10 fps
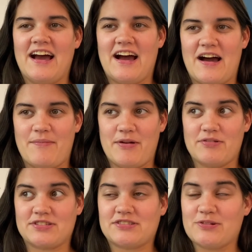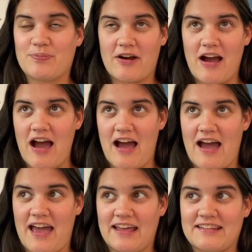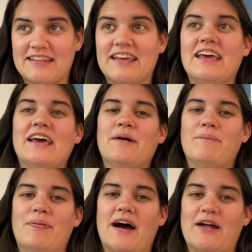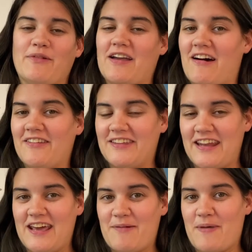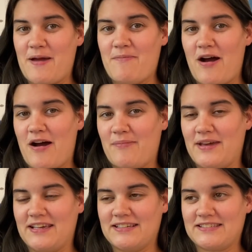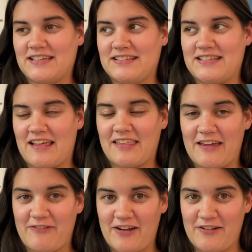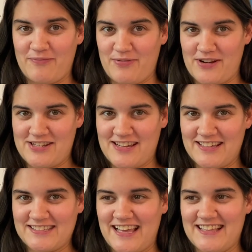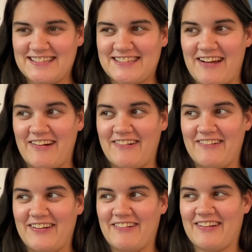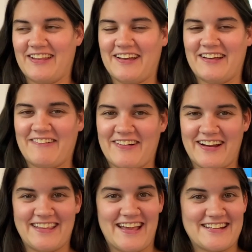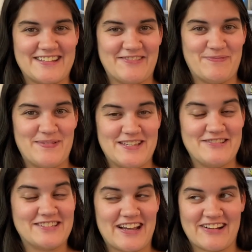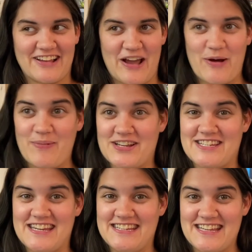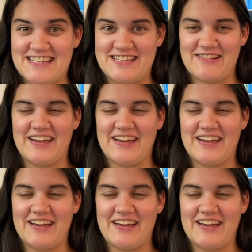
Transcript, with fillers: Um, it was super hot but we all did it. My mom is definitely afraid of bridges, and so we were a little worried that she would be too scared to go, but she did do